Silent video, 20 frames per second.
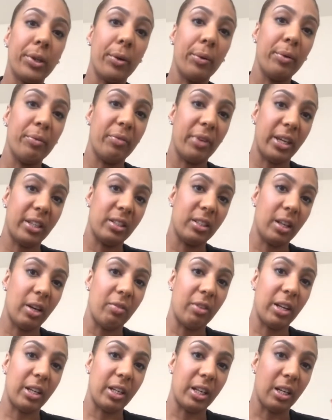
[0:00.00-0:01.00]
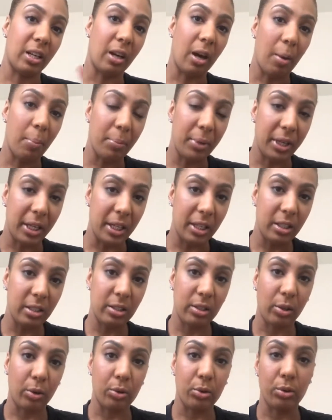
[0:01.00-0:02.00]
invest directly in companies,
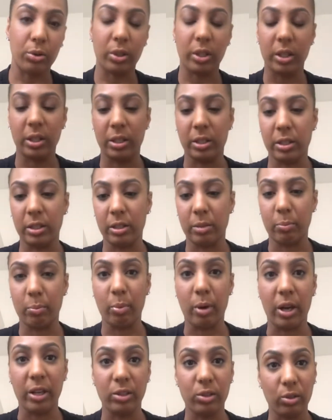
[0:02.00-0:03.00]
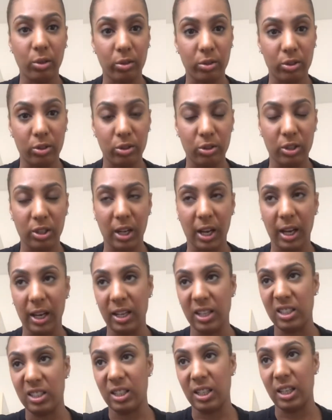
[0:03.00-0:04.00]
so you can buy stocks and
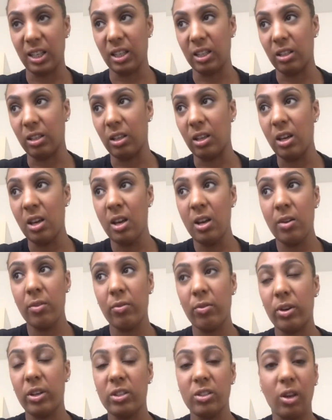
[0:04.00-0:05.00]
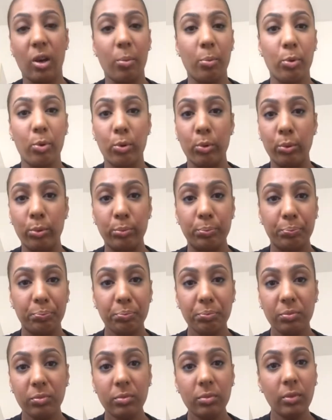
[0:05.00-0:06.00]
shares in, for example,
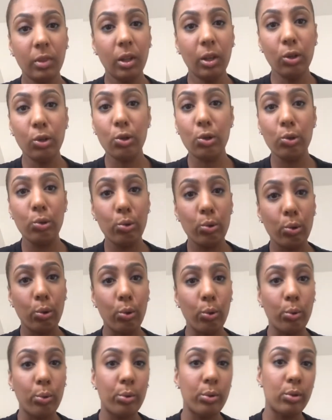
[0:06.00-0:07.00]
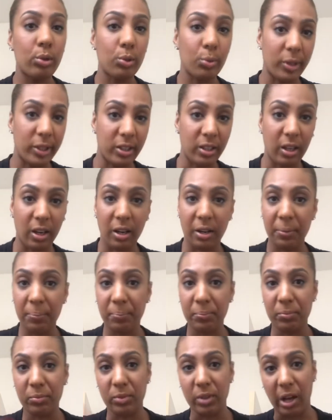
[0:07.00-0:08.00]
Google, Twitter,
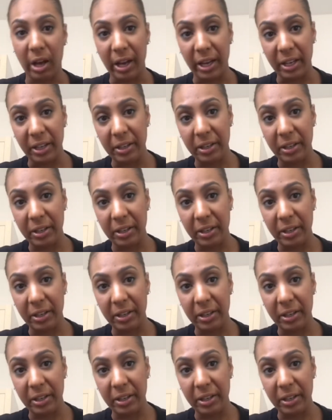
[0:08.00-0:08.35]
Nike,